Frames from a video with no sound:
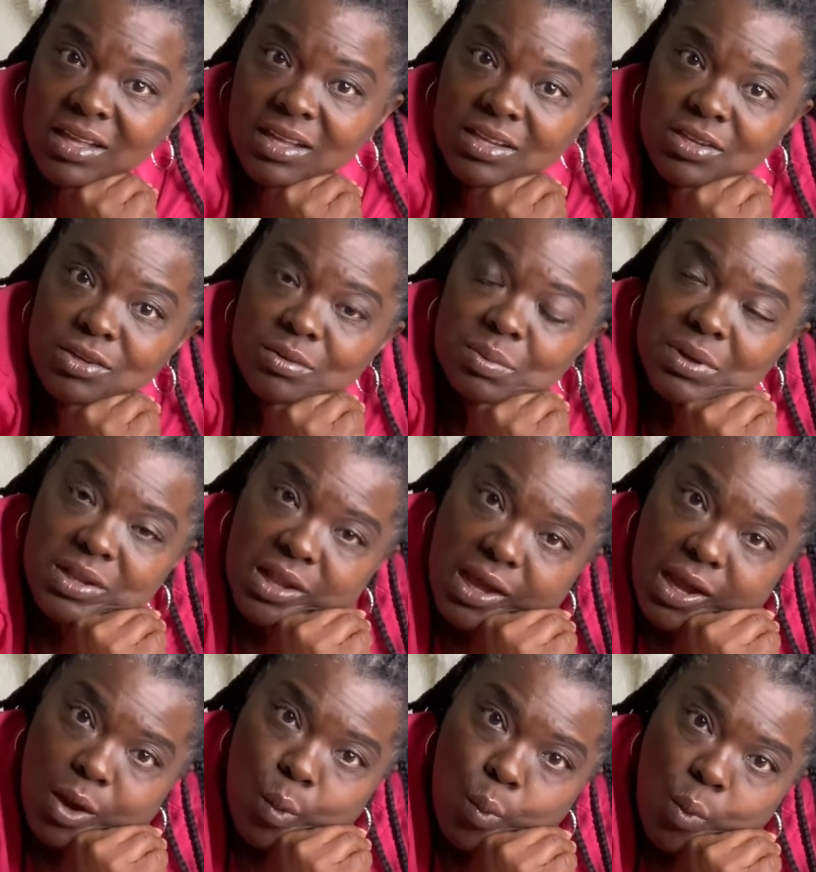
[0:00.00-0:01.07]
you'll be
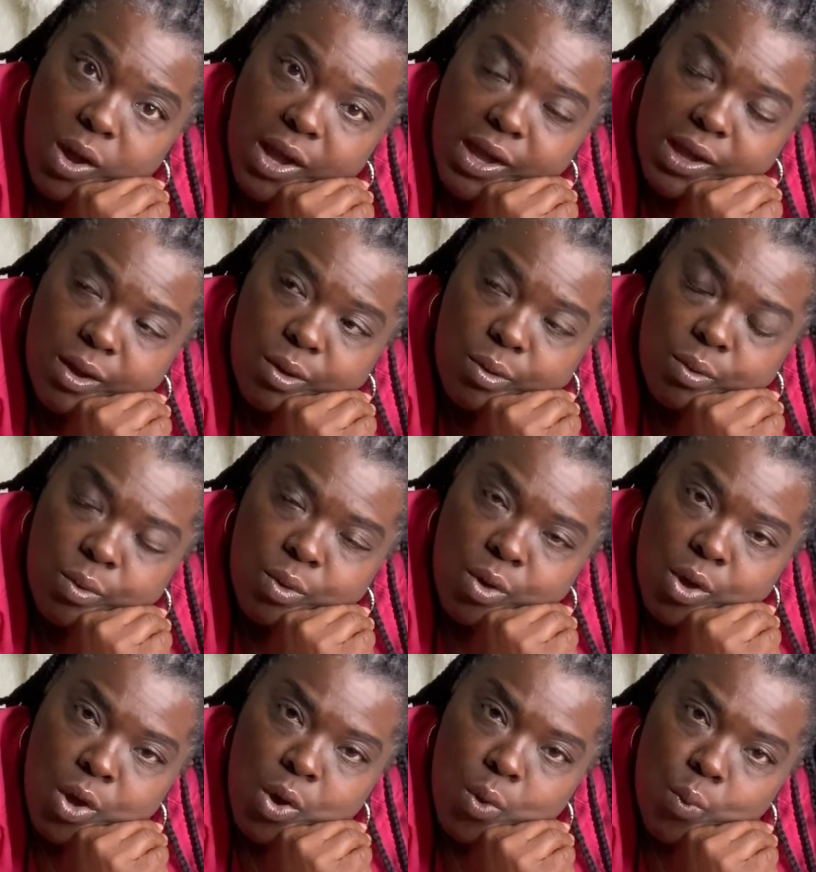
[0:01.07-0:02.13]
like, wow,
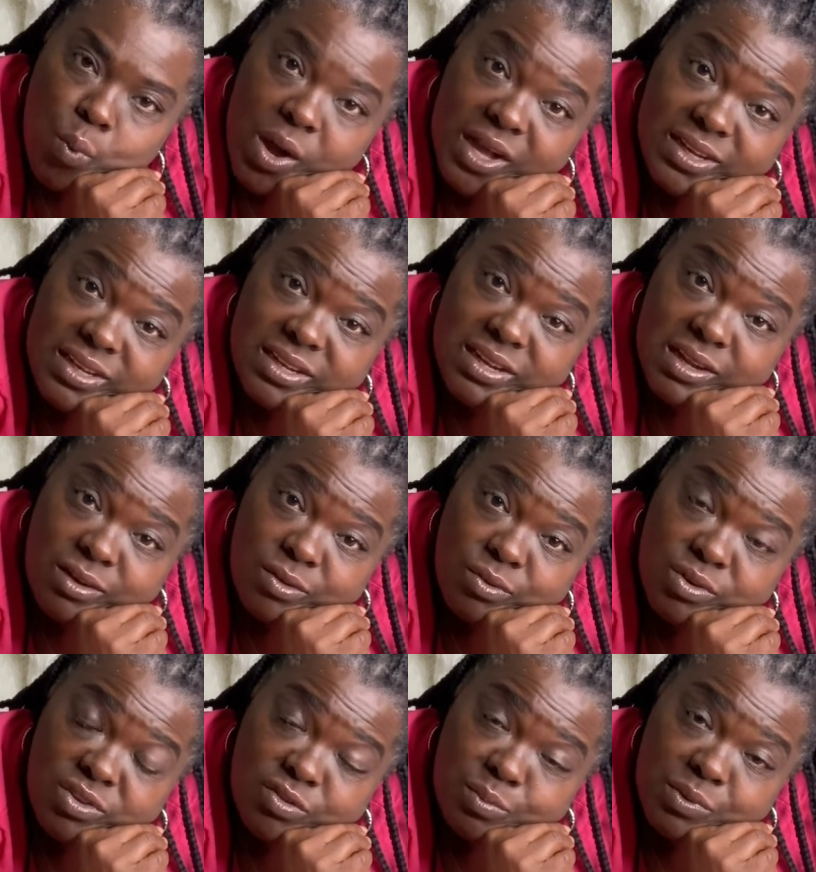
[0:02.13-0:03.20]
why didn't I do
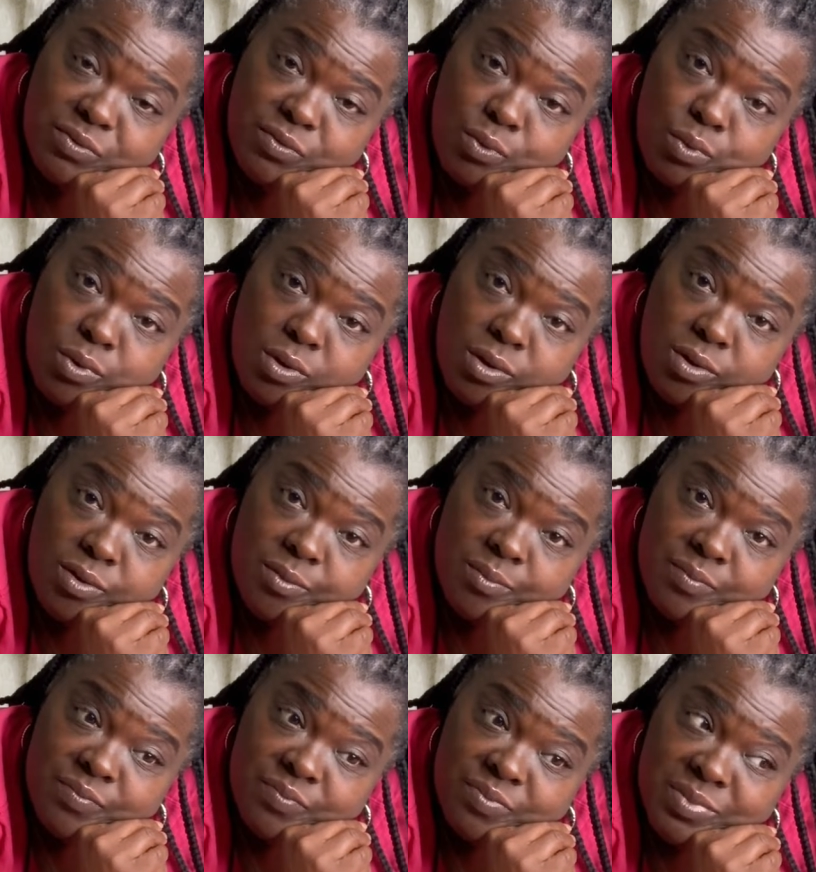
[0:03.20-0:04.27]
this before?
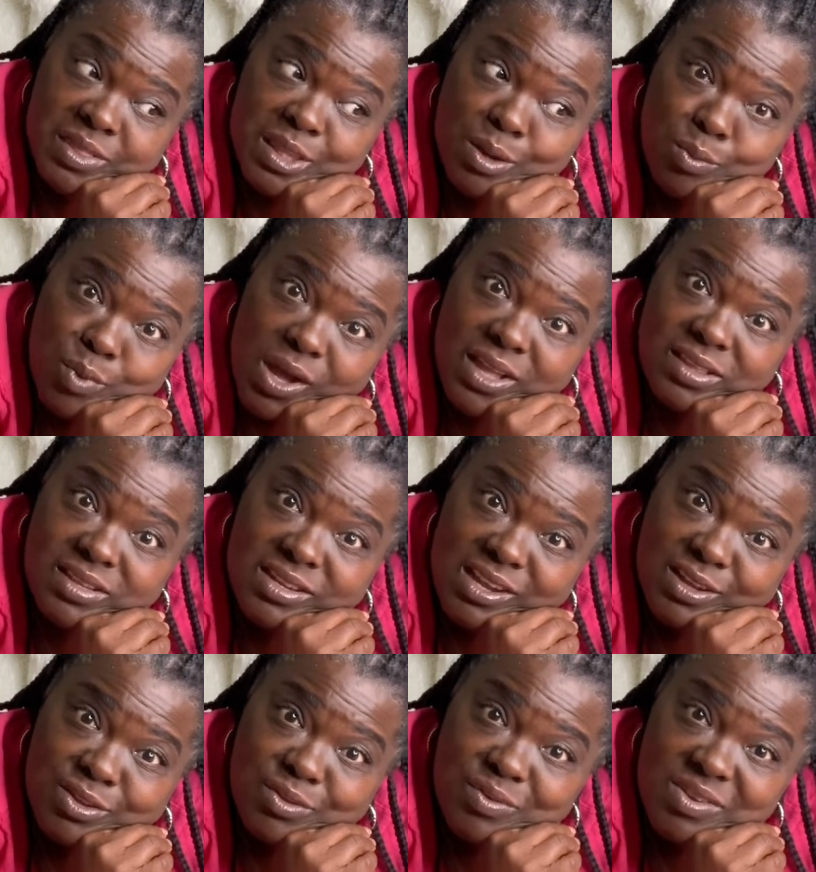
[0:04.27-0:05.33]
Why didn't I
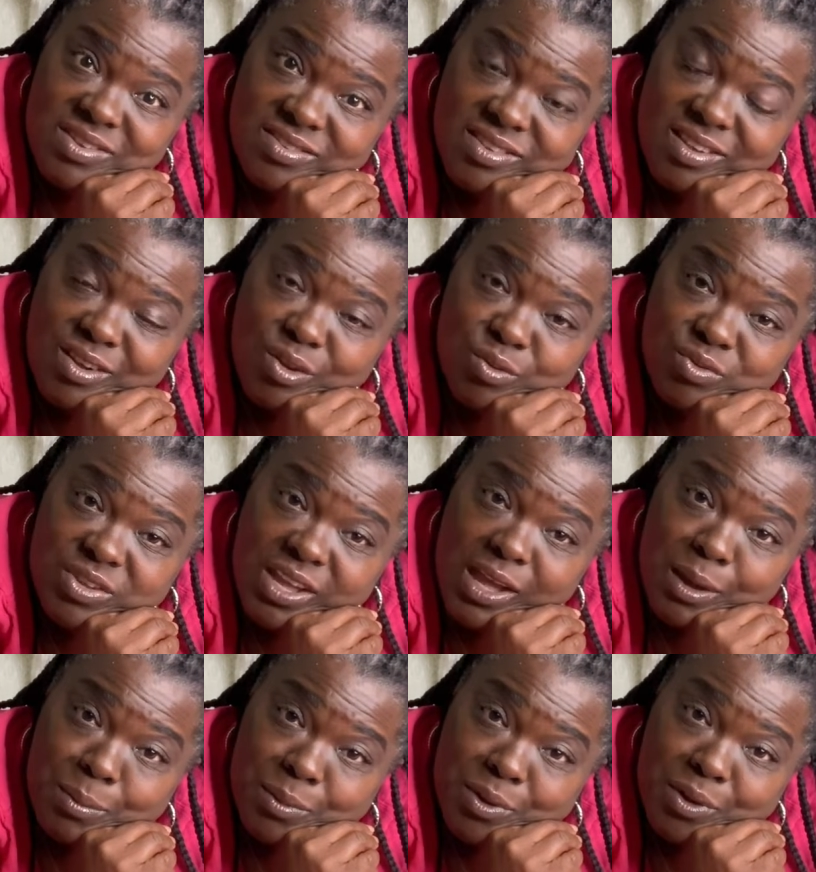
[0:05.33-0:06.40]
do this a long
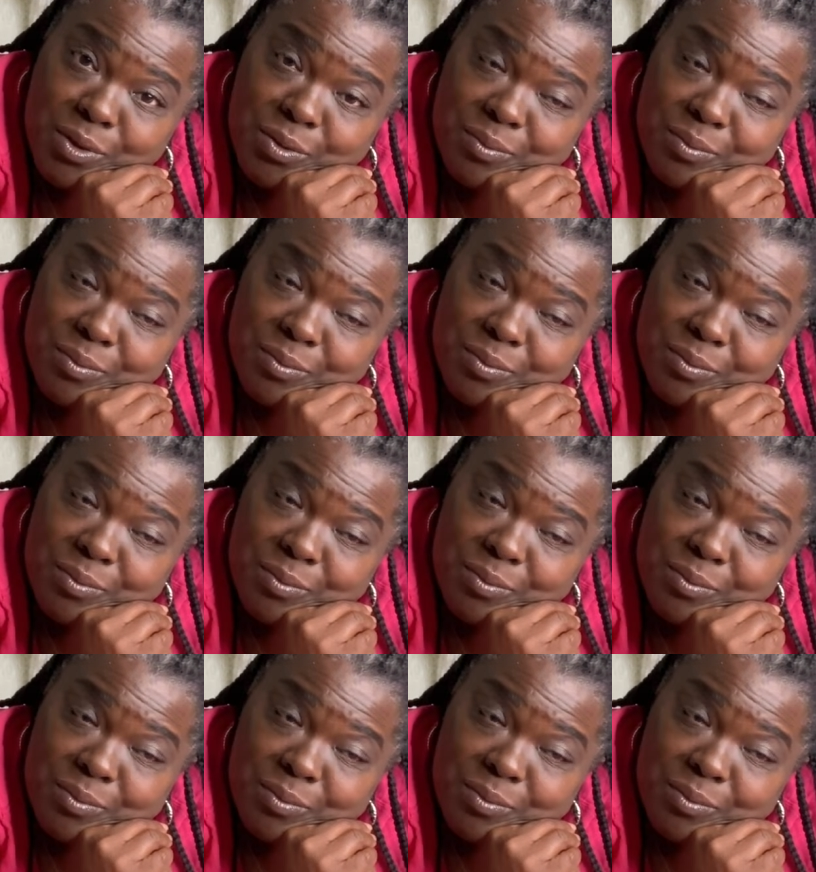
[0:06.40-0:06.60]
time ago?